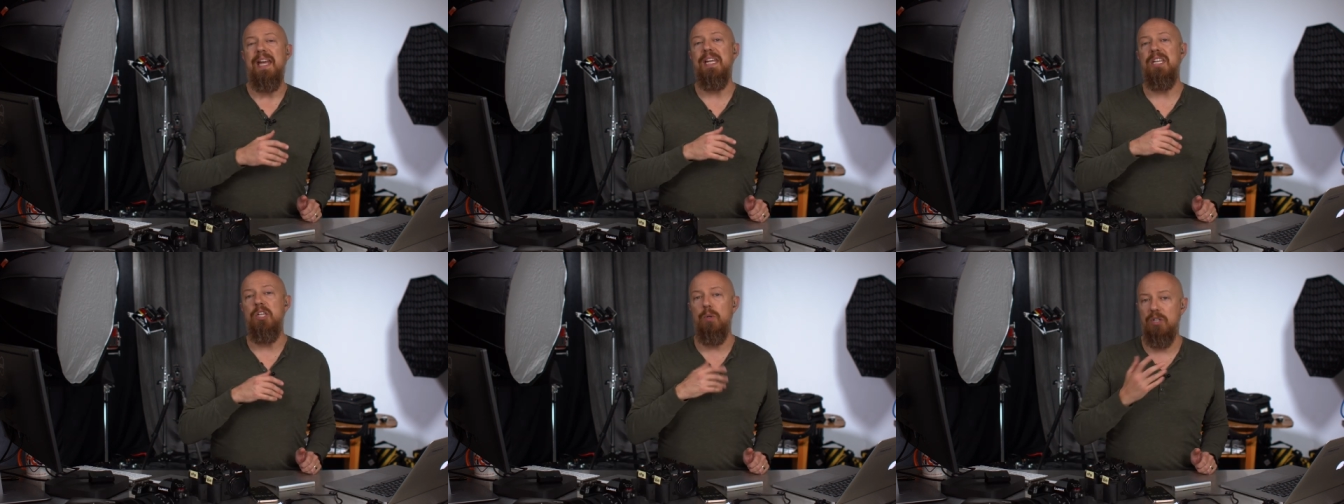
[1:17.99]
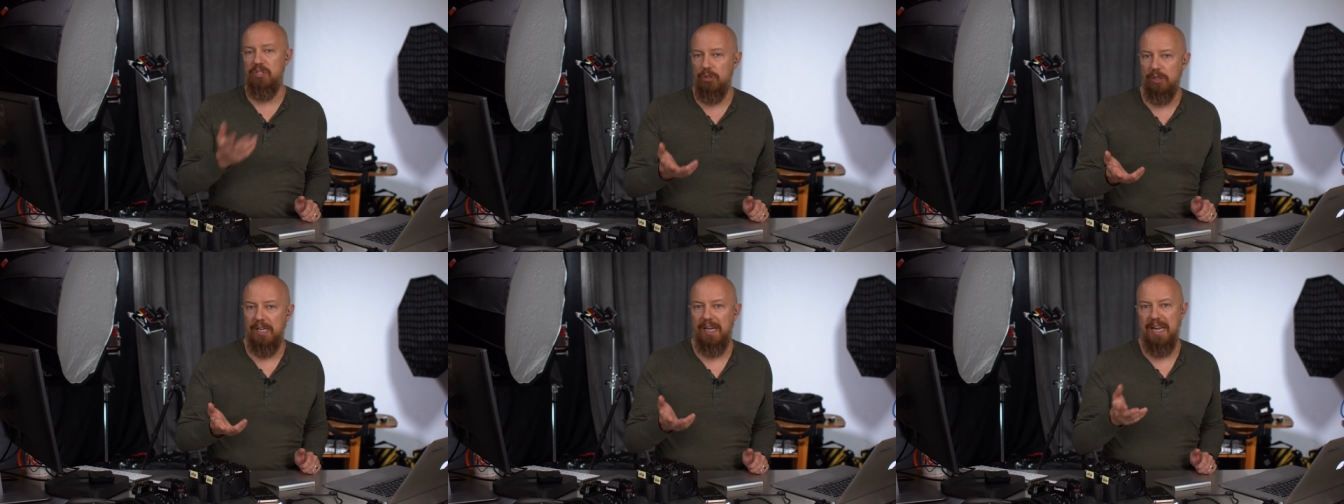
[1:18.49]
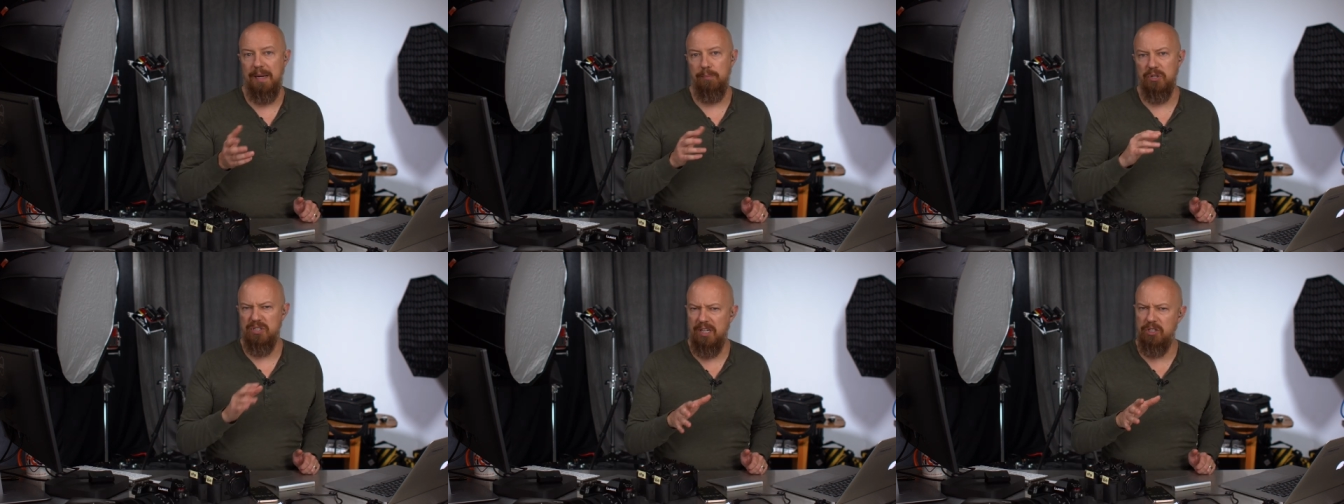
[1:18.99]
you can still get a
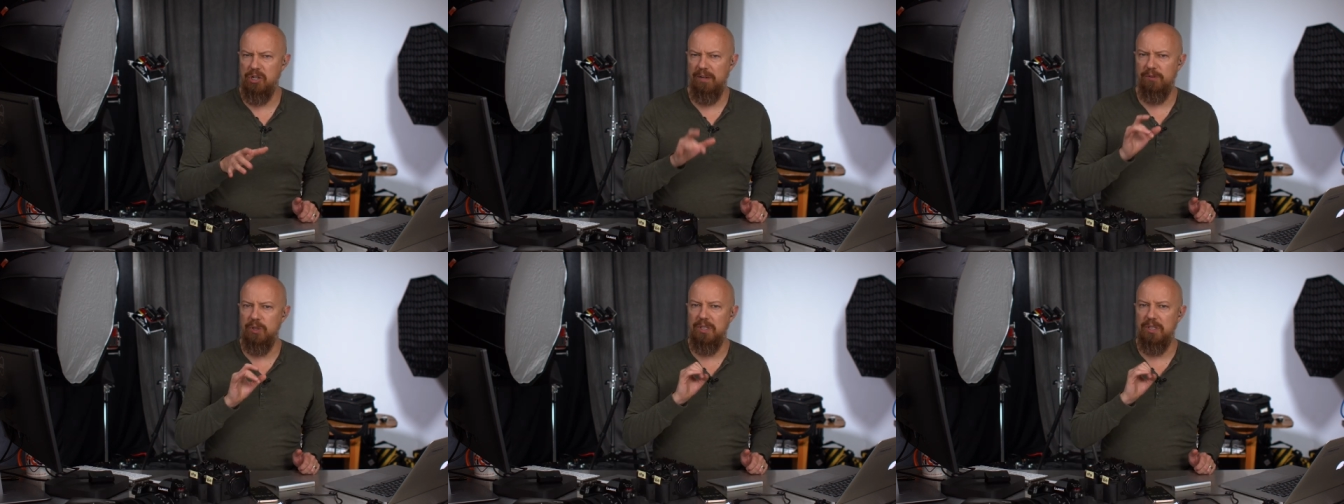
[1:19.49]
percentage off.